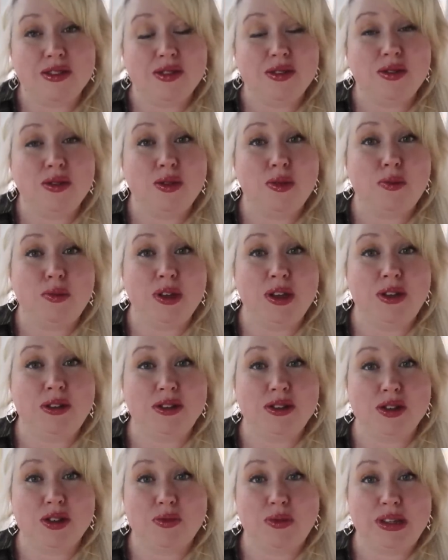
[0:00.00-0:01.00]
new
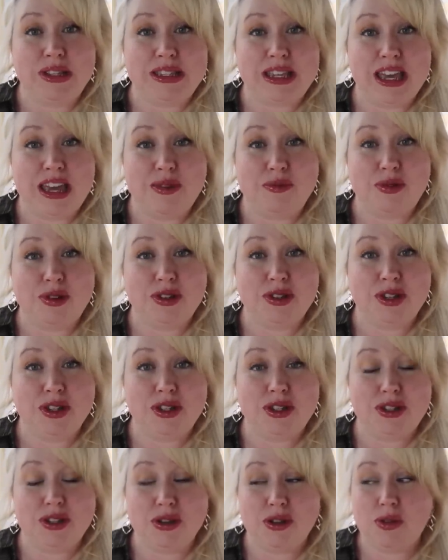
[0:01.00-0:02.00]
builder was able
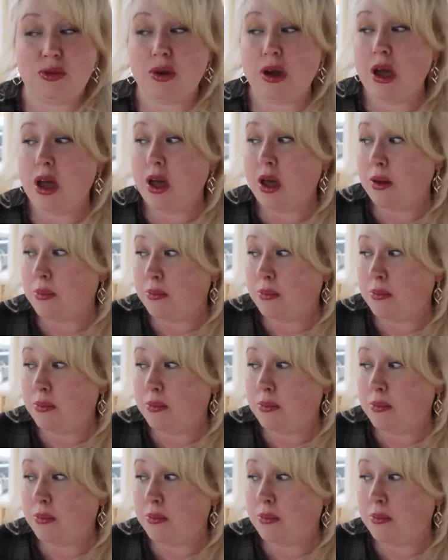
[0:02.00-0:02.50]
to do